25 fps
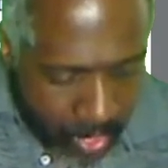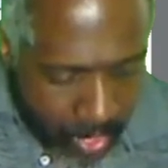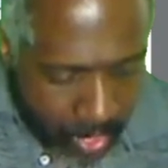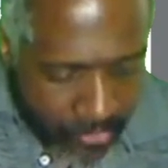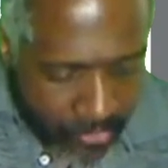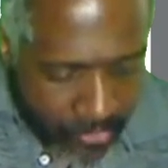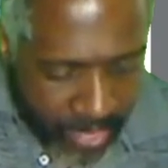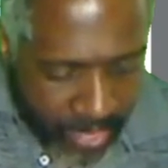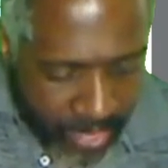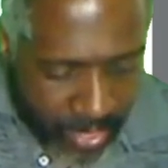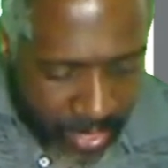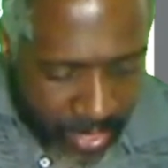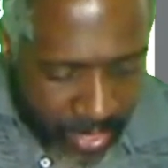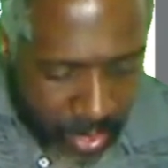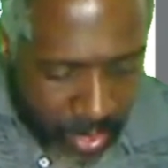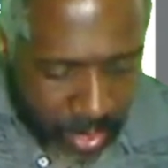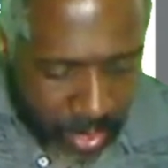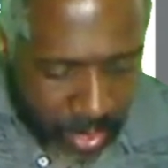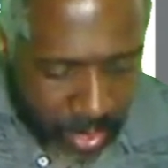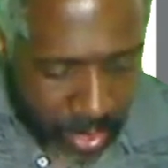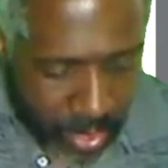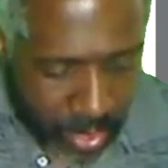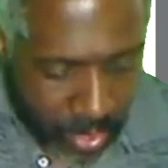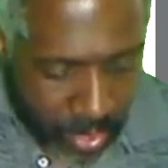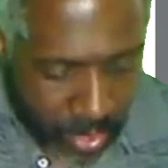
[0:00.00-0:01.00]
our final
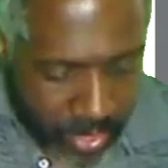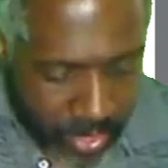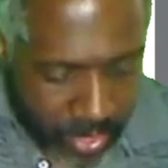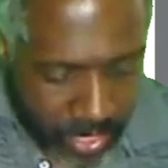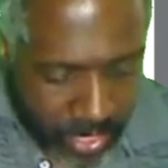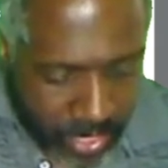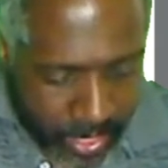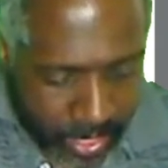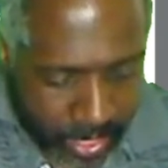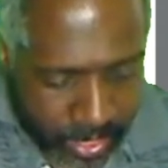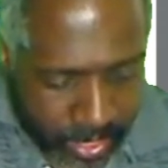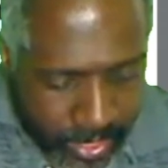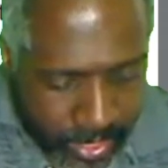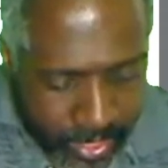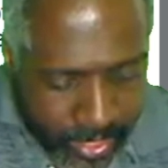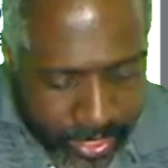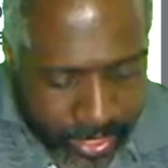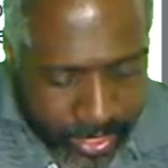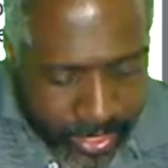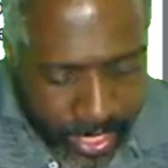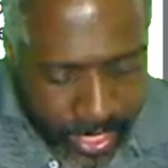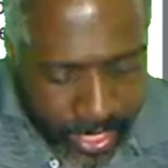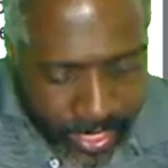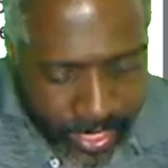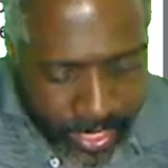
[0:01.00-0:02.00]
article
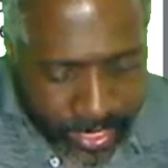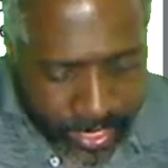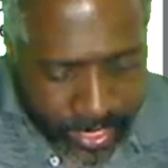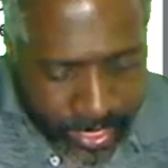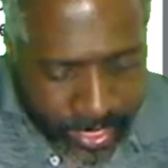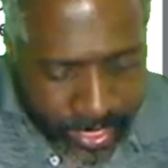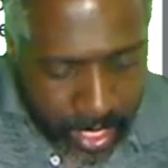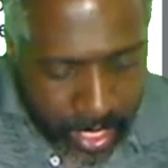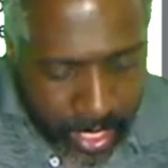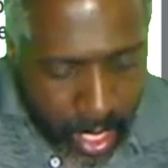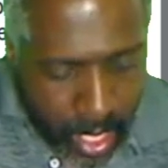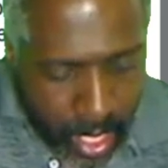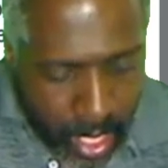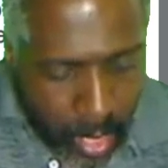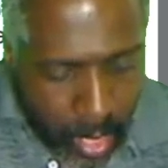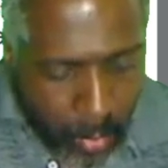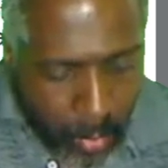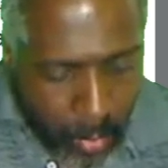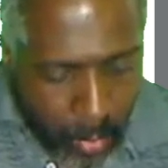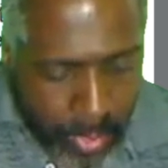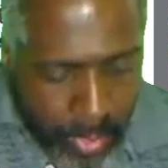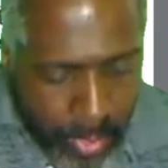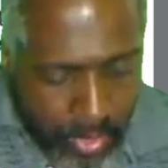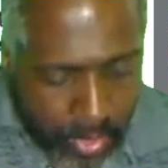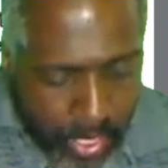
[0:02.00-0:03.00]
says
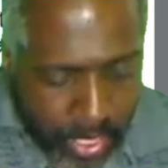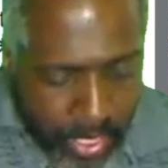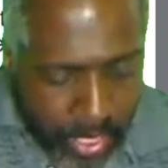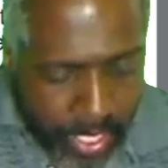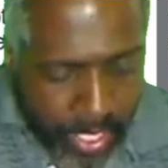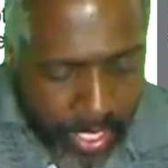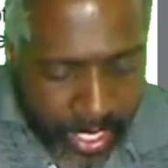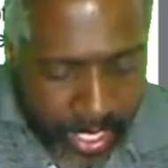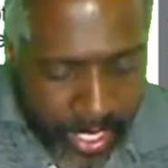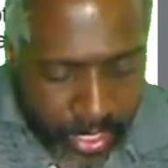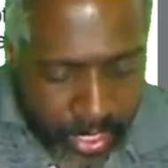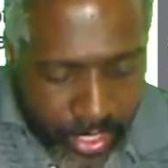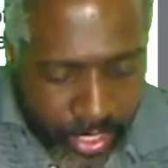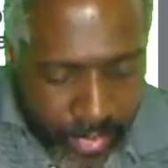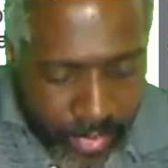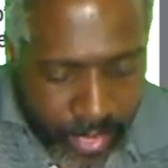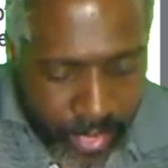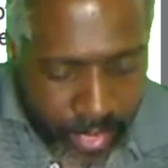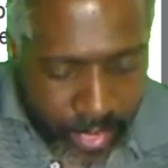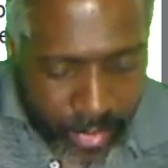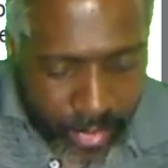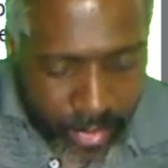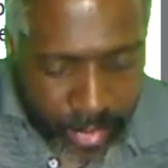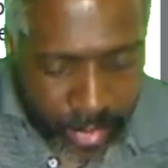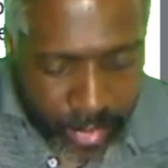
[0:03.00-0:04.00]
we are looking to integrate
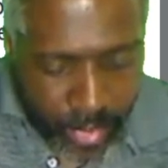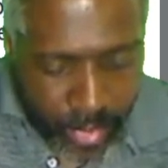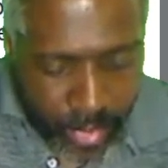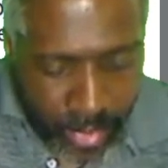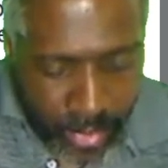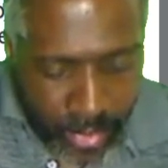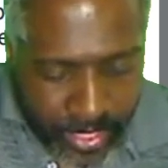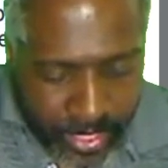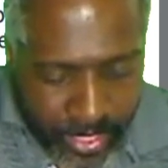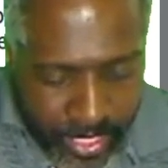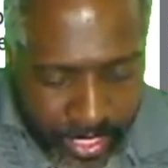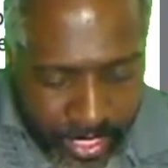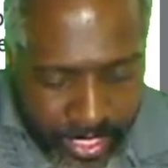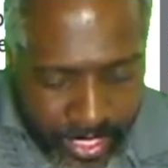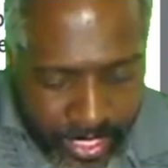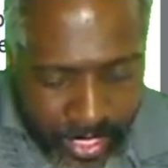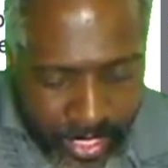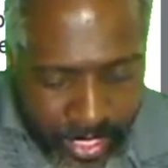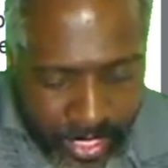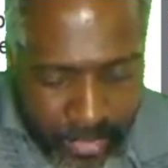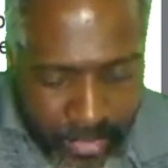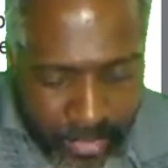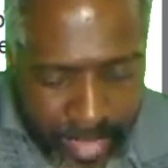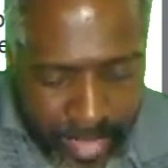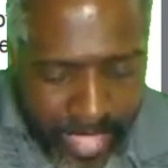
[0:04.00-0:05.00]
cryptocurrencies
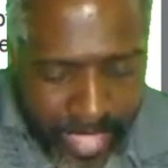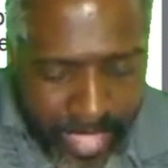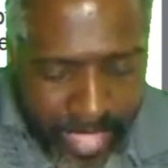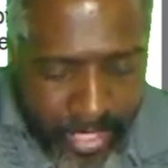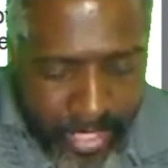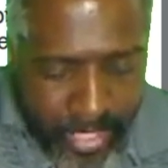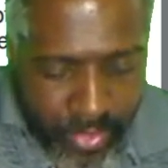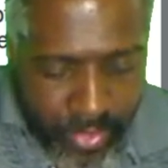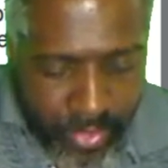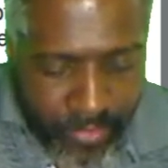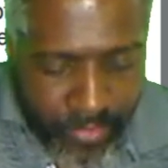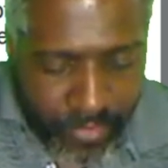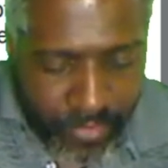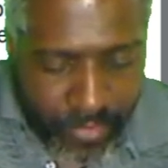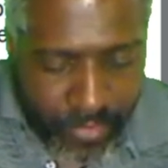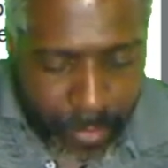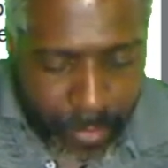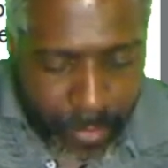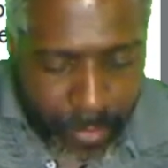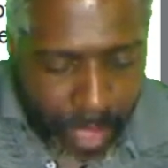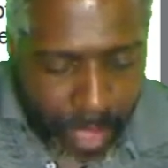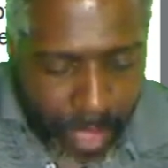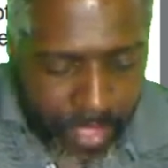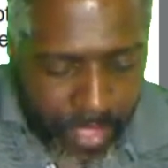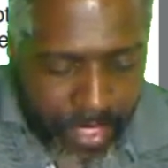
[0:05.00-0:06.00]
into mainstream
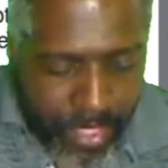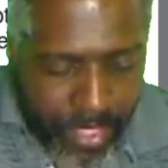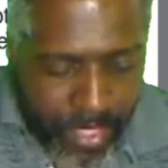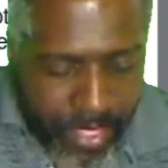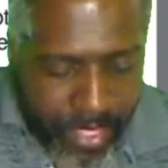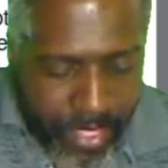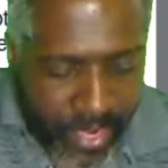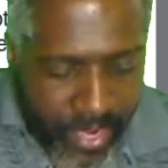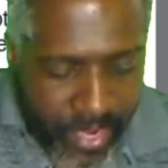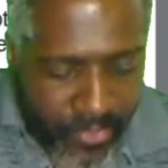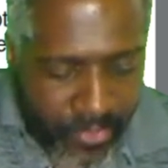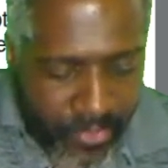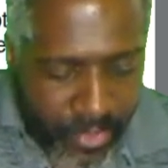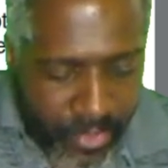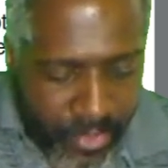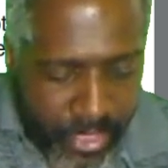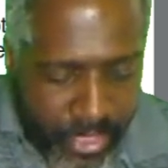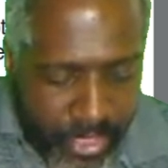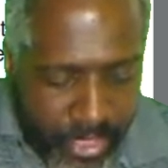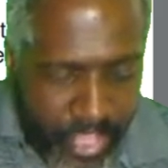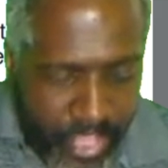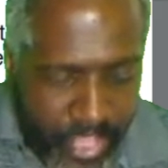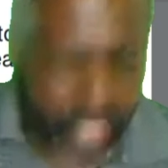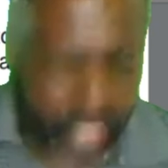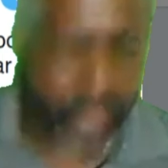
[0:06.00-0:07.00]
football in the near
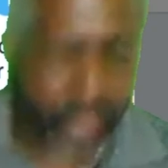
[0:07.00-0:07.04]
future.